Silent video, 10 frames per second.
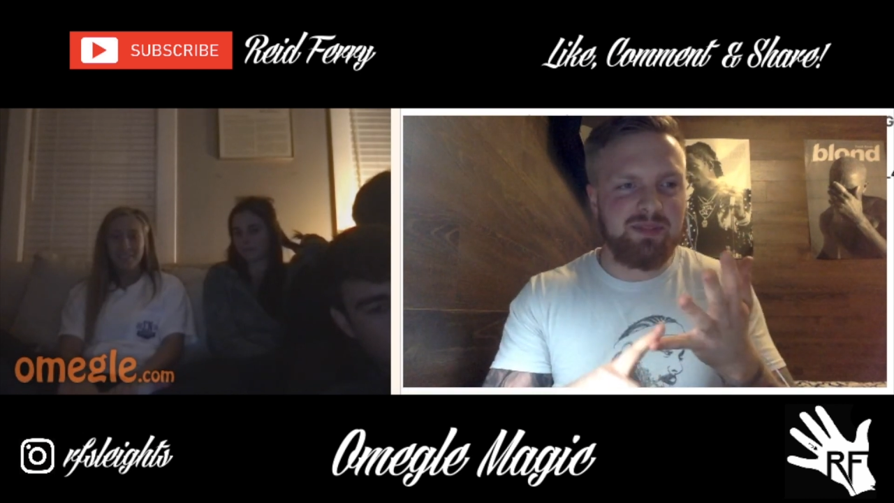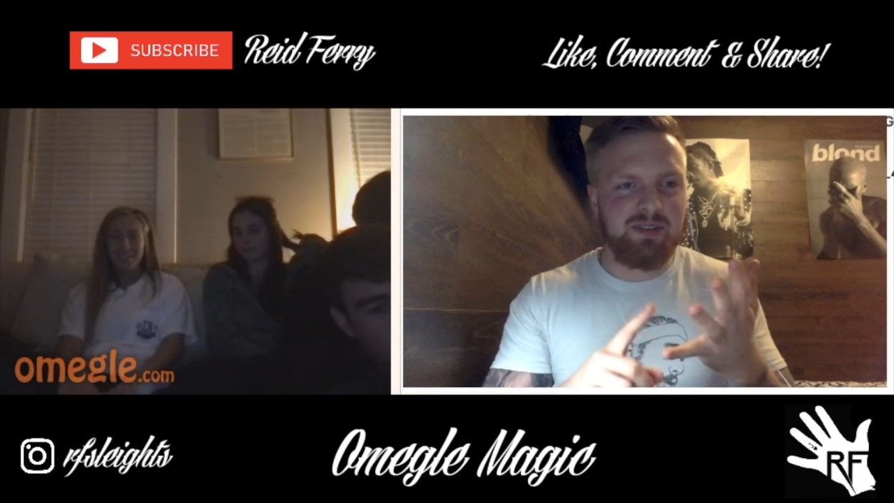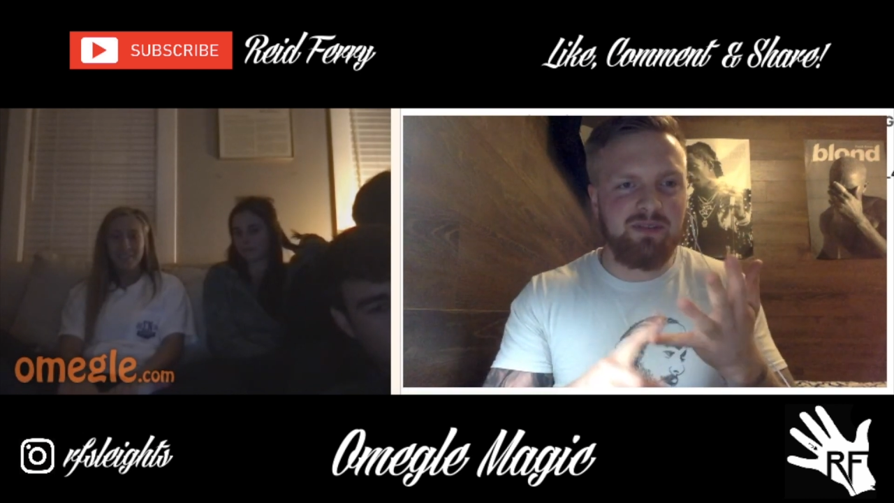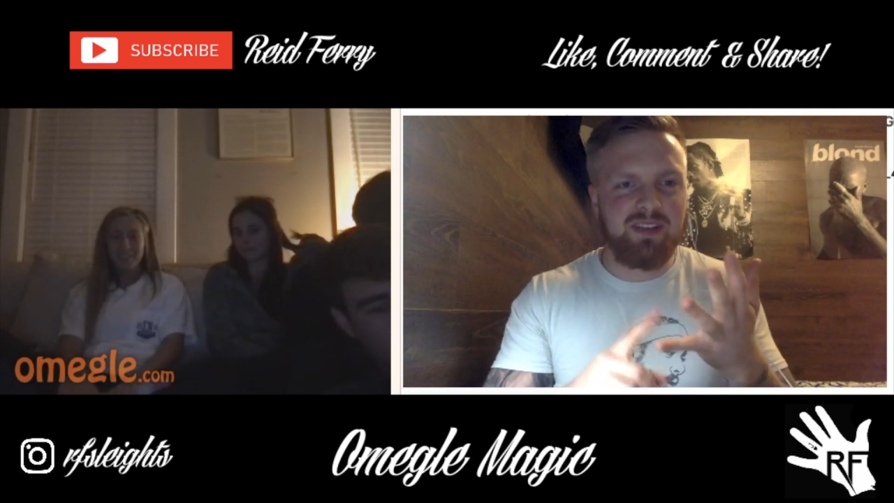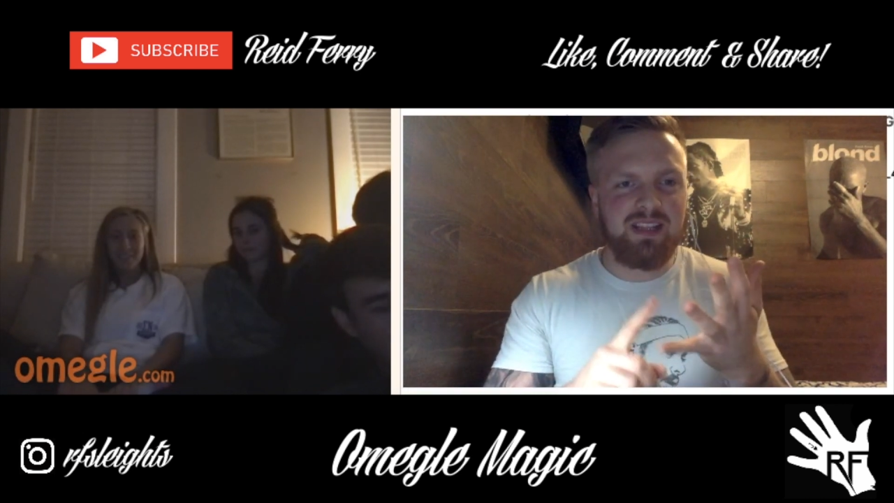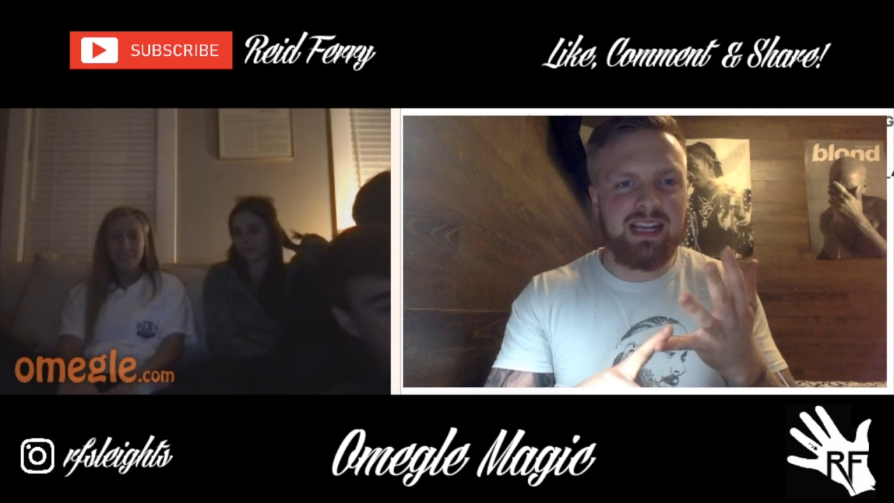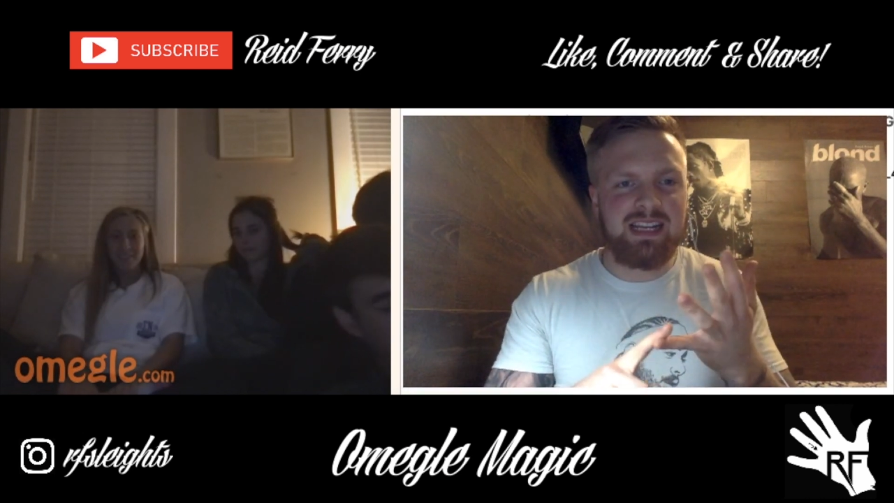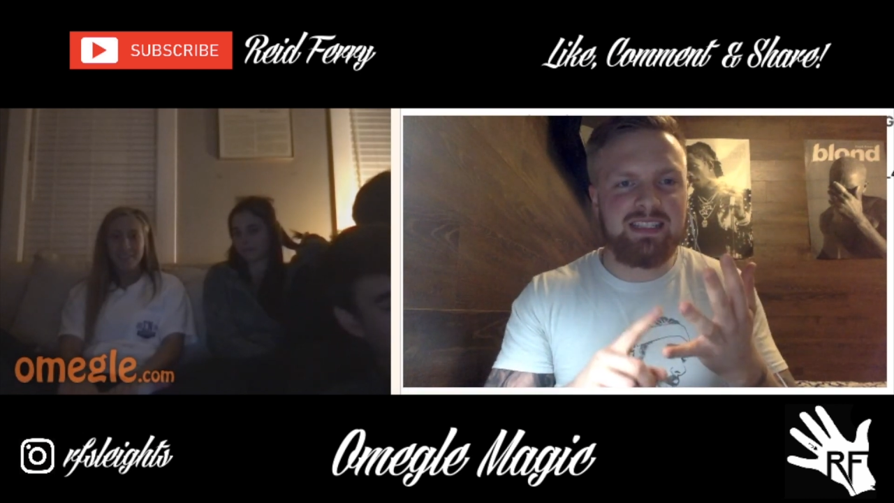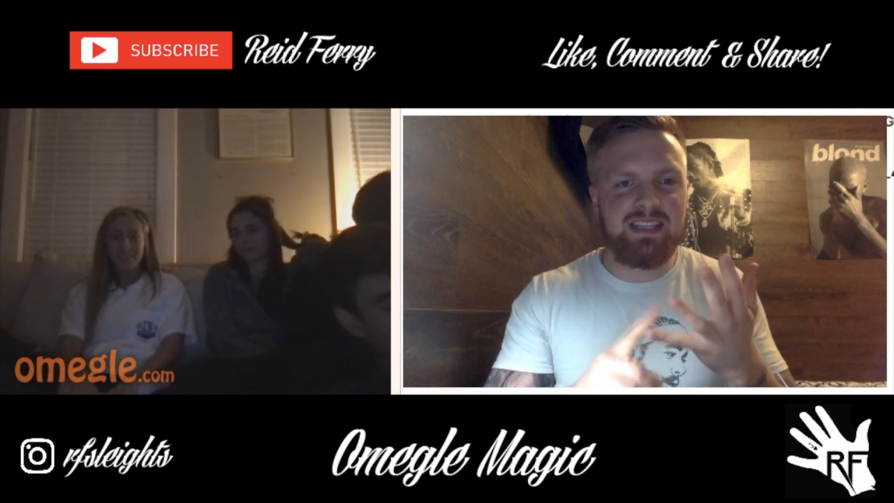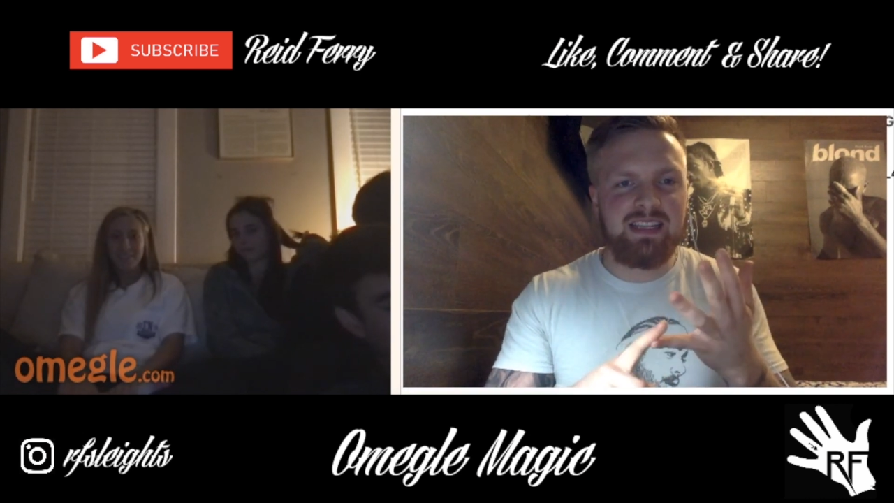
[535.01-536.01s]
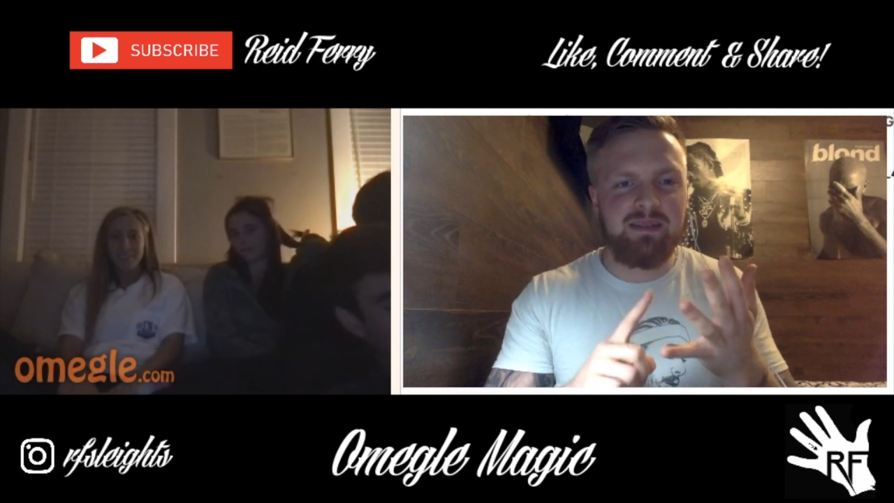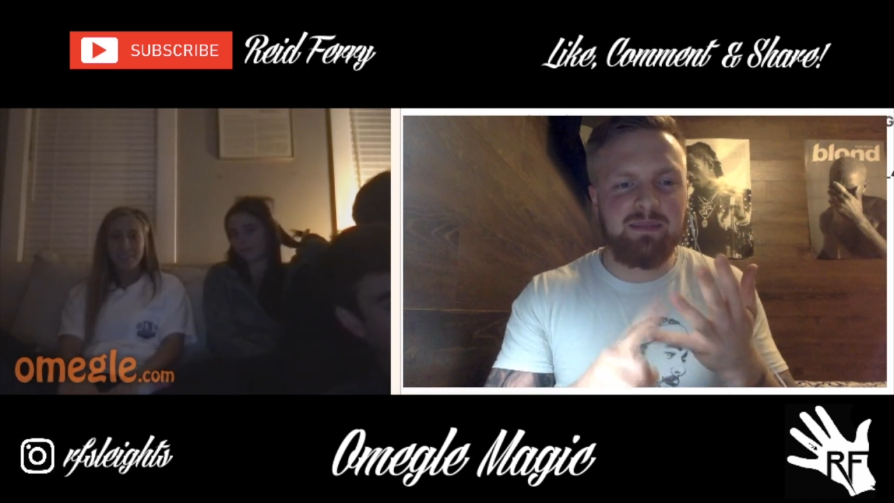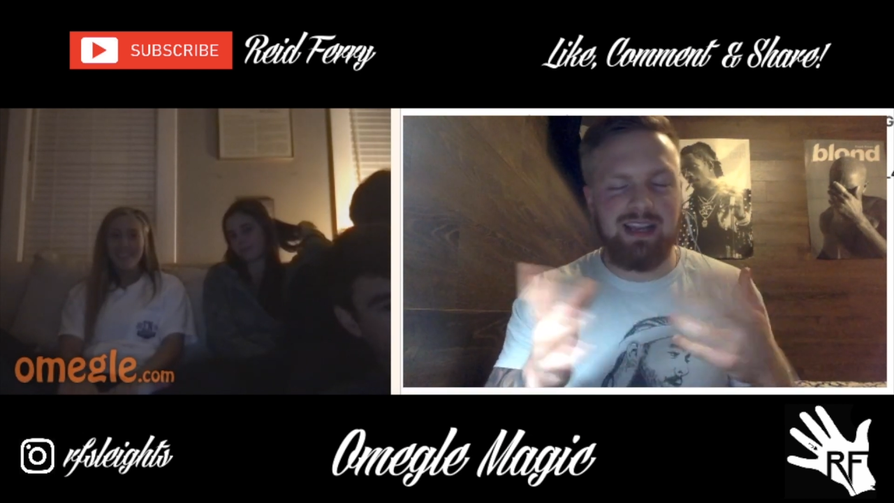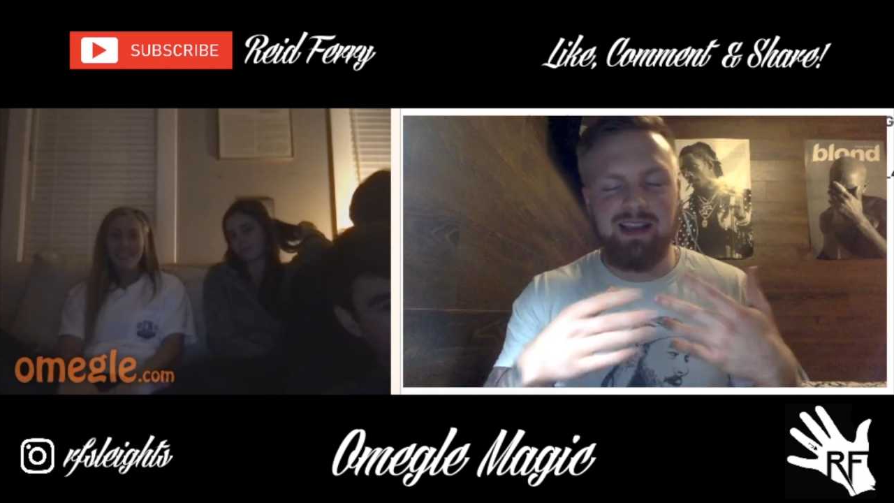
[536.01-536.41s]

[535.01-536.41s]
so go for the last name.